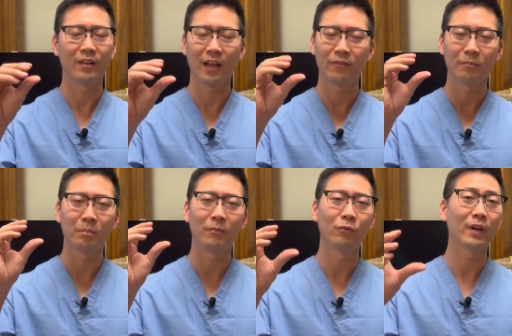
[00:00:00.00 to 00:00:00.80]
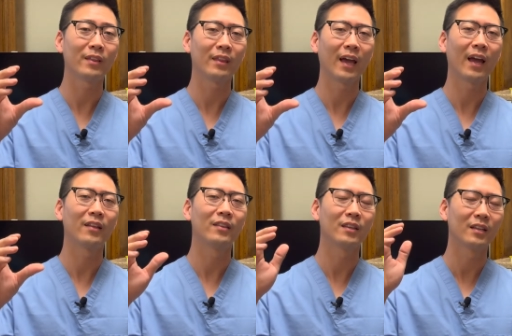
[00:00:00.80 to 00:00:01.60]
And with
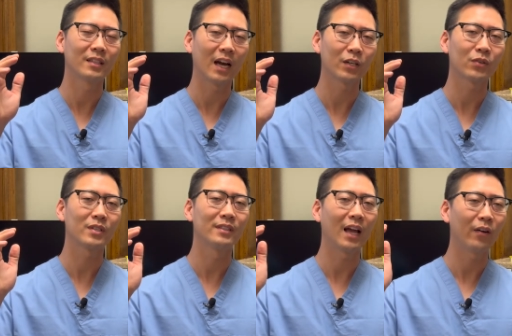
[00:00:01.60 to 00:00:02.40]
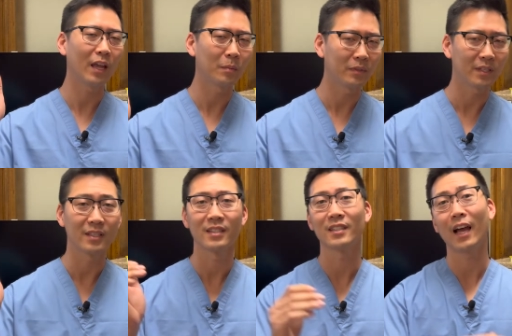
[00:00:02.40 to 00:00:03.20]
that, the doctor is now able to
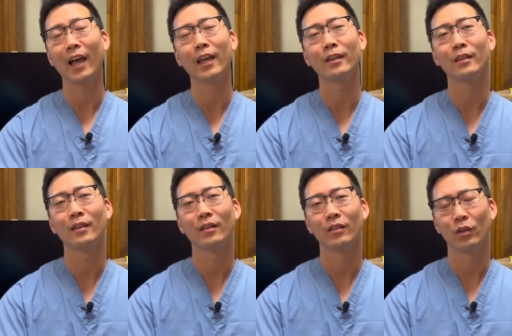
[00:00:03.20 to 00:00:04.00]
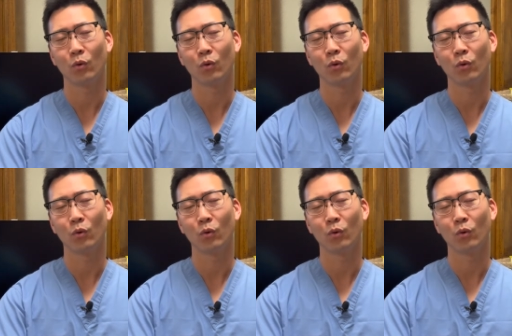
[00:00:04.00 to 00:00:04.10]
sign the